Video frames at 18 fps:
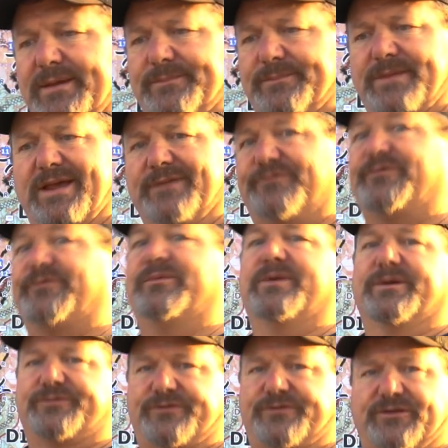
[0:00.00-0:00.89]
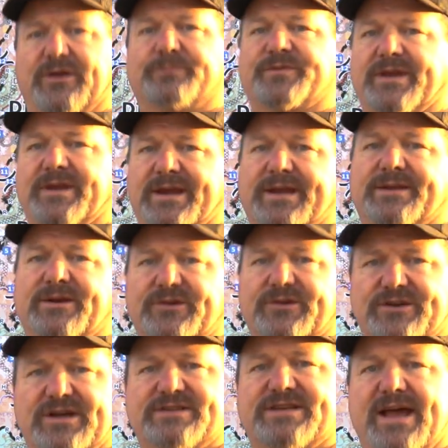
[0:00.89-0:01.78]
if something in there
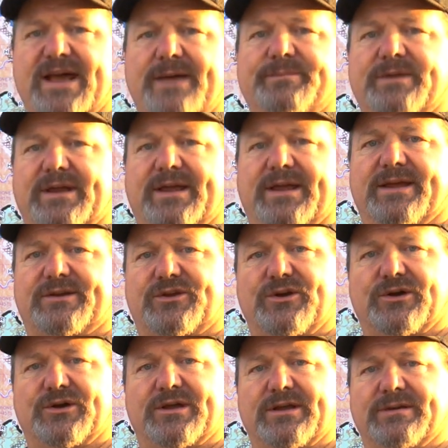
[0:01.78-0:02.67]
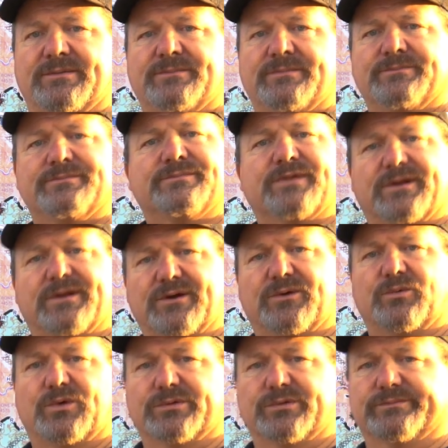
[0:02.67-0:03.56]
does happen to get cooking,
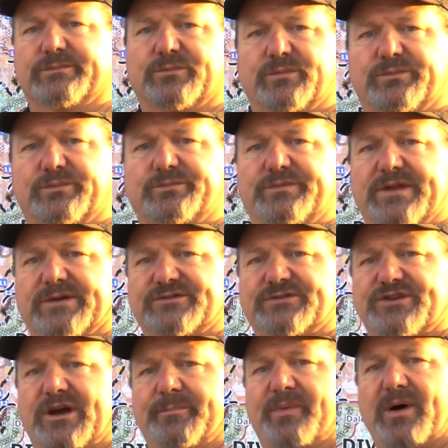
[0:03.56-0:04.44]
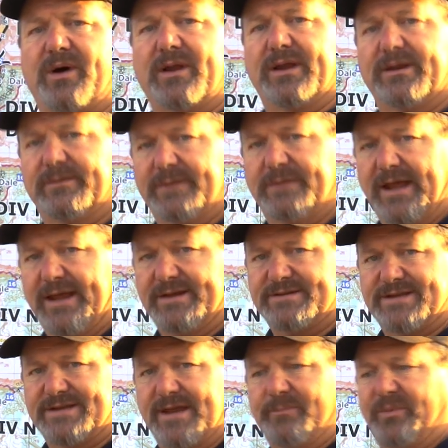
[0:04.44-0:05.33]
they'll jump on it
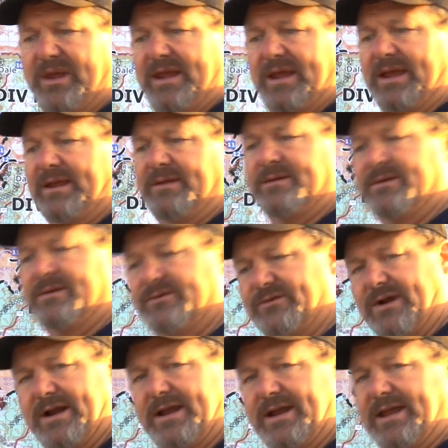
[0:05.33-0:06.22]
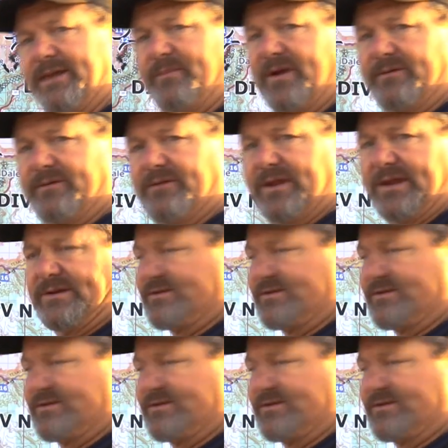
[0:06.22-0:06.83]
ASAP. Try to keep everything